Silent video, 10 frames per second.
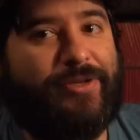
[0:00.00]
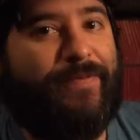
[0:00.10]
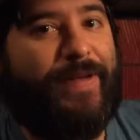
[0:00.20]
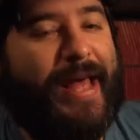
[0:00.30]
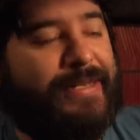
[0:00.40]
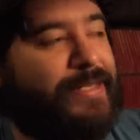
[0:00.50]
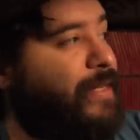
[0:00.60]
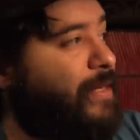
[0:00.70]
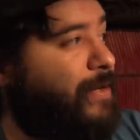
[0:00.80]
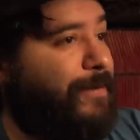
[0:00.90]
So that,
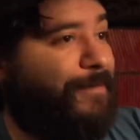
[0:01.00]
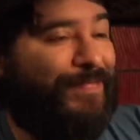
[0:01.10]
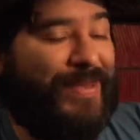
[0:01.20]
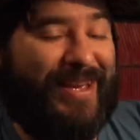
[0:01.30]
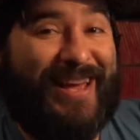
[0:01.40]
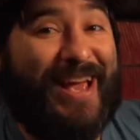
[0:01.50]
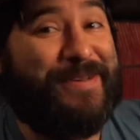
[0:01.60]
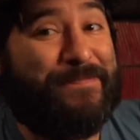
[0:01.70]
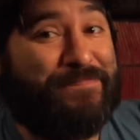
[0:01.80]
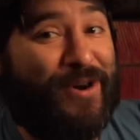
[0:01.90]

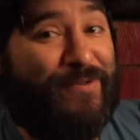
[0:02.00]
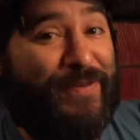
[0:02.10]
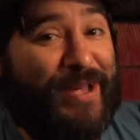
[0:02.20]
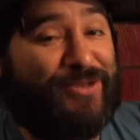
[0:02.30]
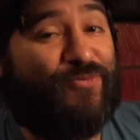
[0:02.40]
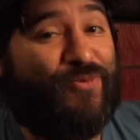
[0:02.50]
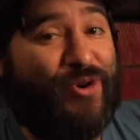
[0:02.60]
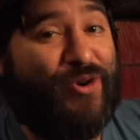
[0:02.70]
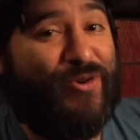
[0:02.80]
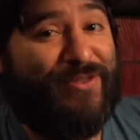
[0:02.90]
in a perfect
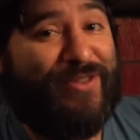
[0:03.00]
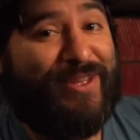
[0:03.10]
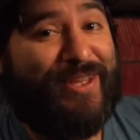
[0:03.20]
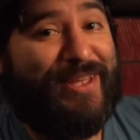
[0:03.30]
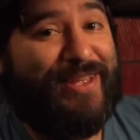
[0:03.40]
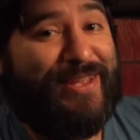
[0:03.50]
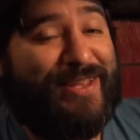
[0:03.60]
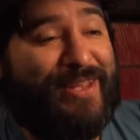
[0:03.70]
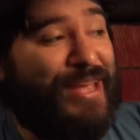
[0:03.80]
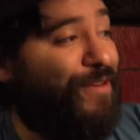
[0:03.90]
world,
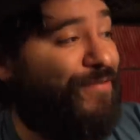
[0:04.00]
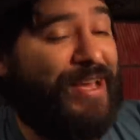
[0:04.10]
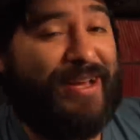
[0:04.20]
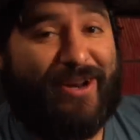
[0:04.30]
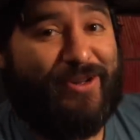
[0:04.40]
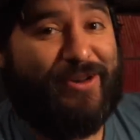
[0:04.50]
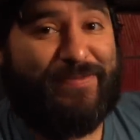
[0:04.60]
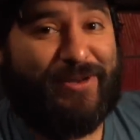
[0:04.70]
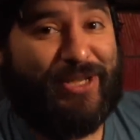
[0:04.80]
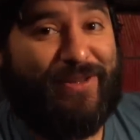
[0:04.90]
if they got one
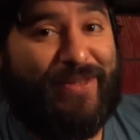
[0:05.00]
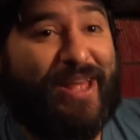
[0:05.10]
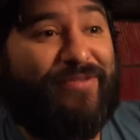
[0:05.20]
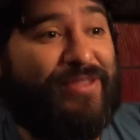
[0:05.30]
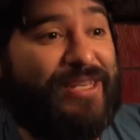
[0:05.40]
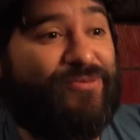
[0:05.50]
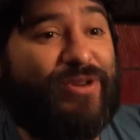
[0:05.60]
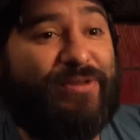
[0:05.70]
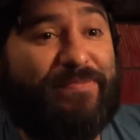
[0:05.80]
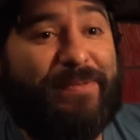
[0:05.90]
hundred percent of that, this
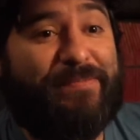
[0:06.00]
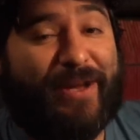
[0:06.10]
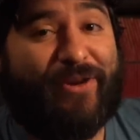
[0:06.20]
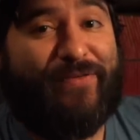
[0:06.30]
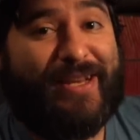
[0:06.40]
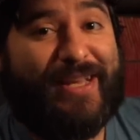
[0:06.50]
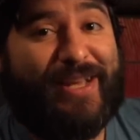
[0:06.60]
would be bigger than